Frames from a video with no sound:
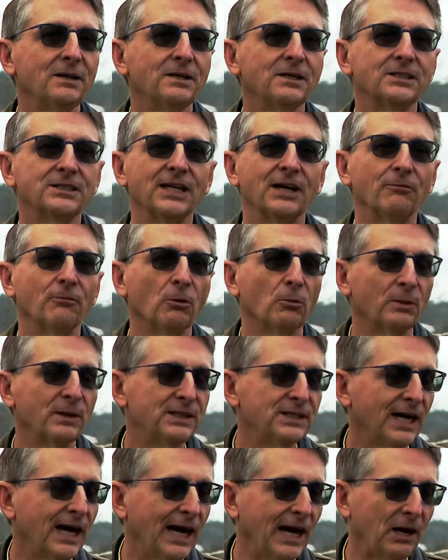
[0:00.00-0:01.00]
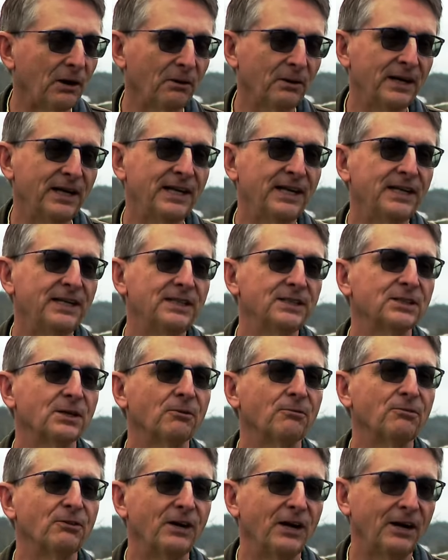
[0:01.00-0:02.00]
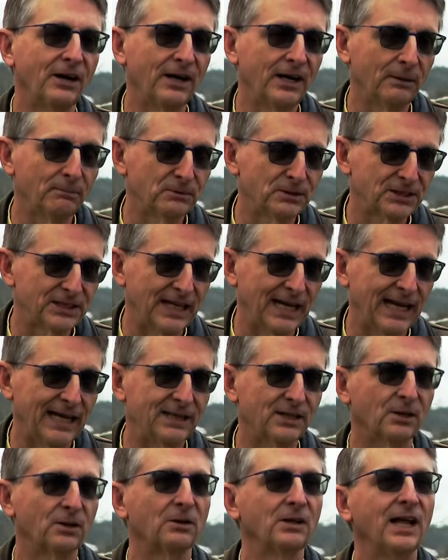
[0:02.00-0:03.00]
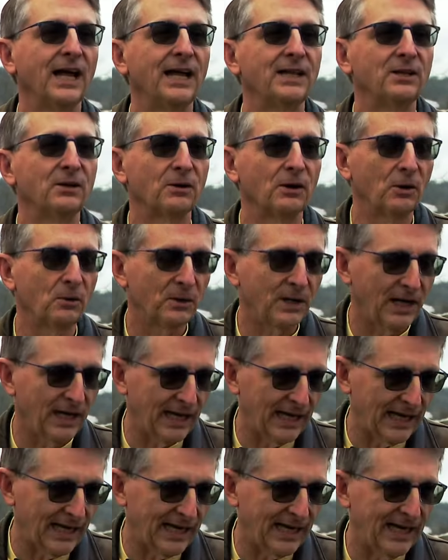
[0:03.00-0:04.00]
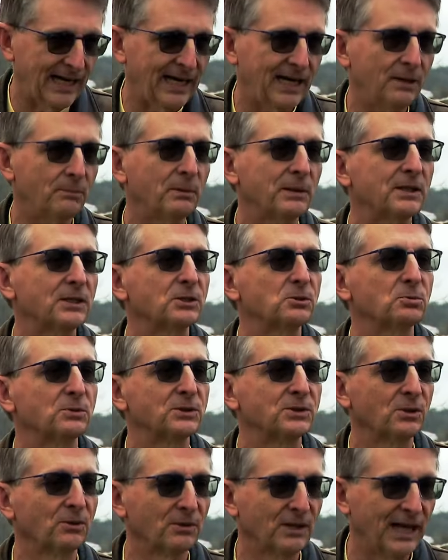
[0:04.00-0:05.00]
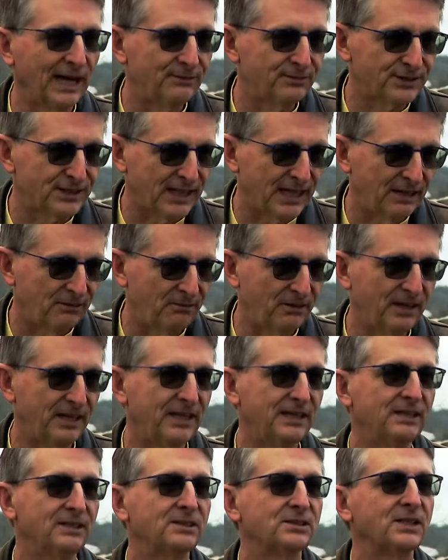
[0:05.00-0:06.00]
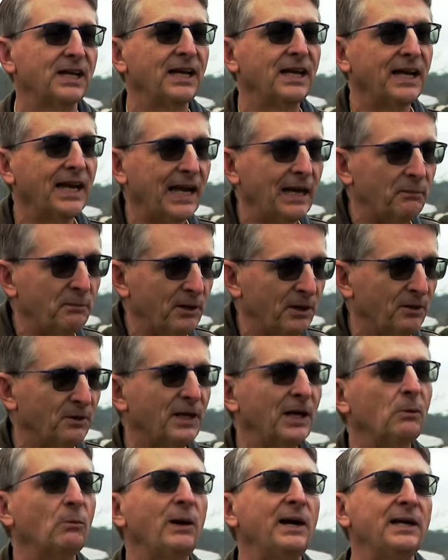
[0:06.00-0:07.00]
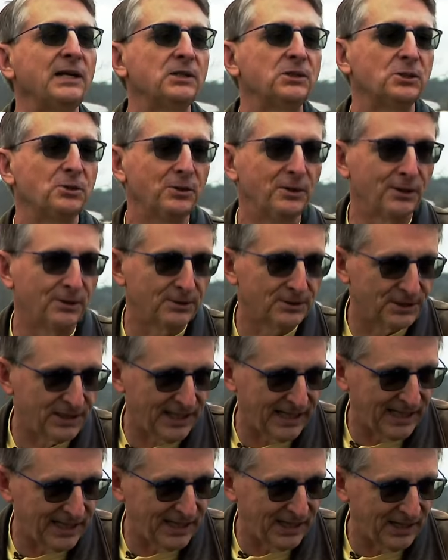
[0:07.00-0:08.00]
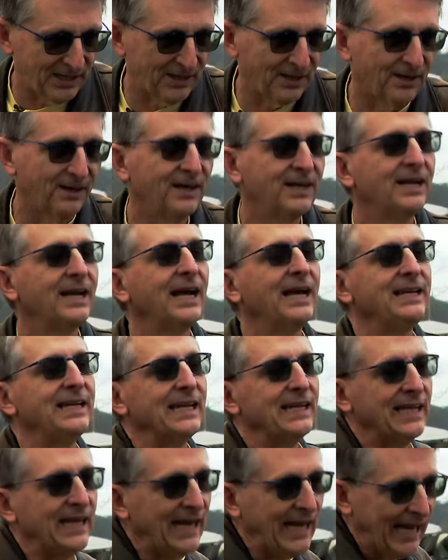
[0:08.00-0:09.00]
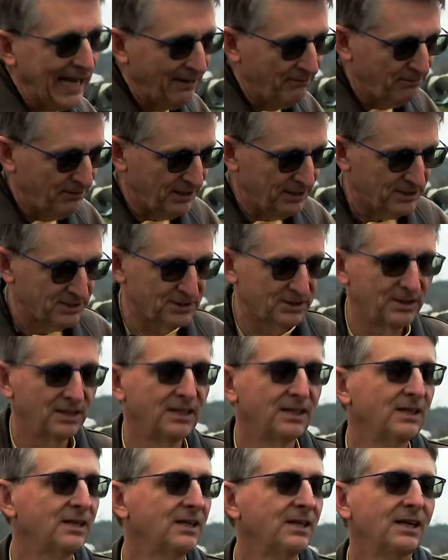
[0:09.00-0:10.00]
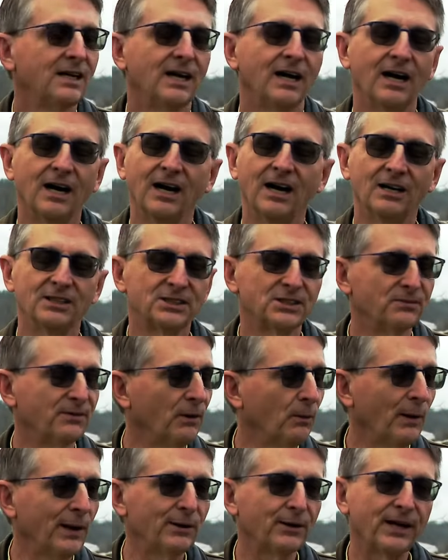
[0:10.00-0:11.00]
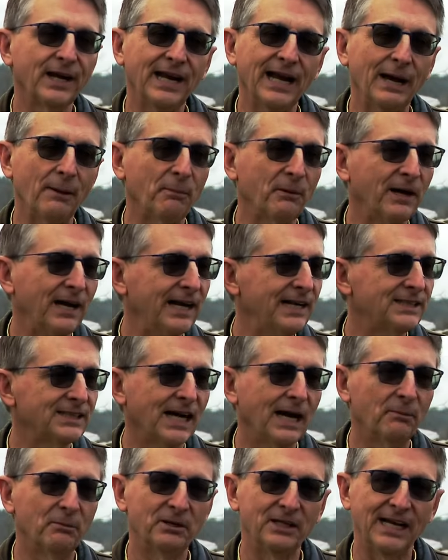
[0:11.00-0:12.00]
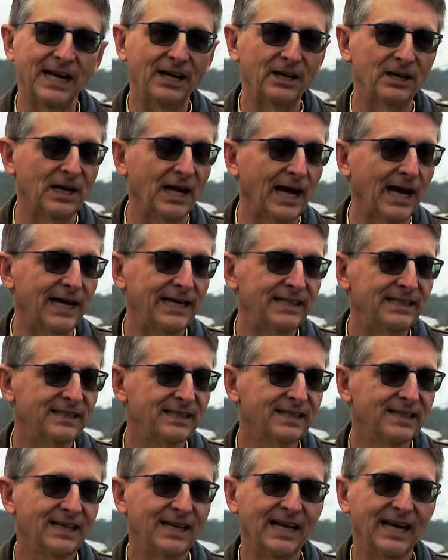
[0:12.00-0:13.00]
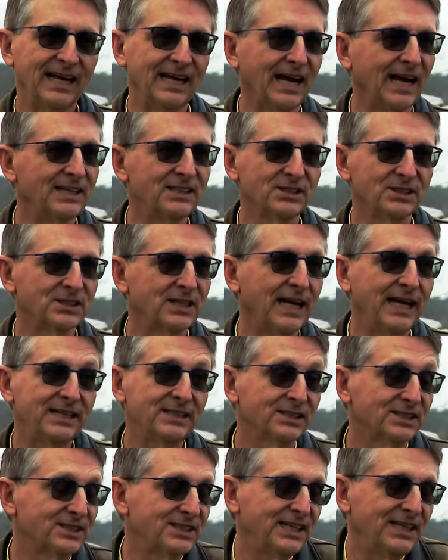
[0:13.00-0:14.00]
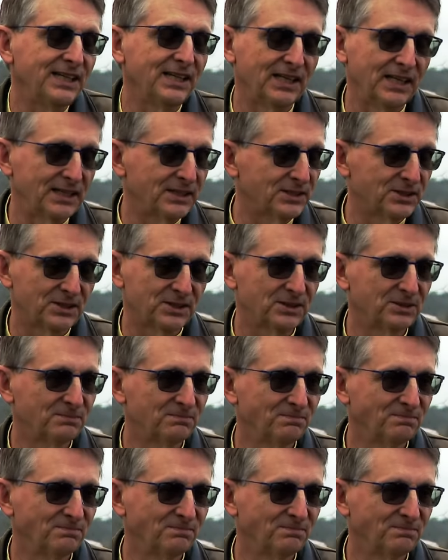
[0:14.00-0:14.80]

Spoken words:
Several retirees are very upset. They're glad they're okay, but this was their life savings. They came here, they waited 2 years to get here, and then they have this. Severe weather can happen at any time of day or night, and I just hate to see this.